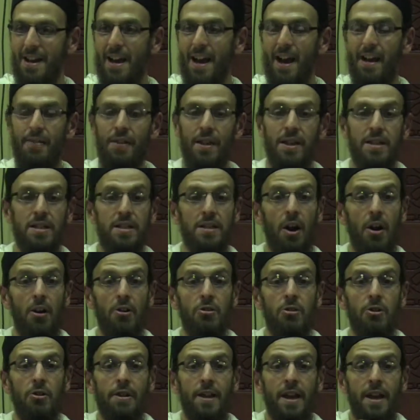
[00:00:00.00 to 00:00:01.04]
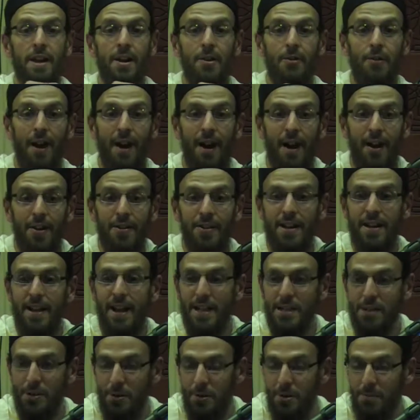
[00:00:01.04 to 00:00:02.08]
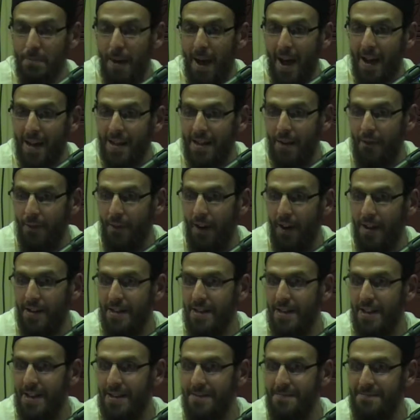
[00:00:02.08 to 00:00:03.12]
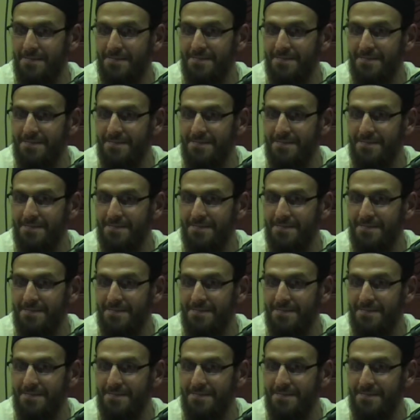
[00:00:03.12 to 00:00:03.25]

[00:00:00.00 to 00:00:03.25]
And they start looking around, and guess whose bag they find it in?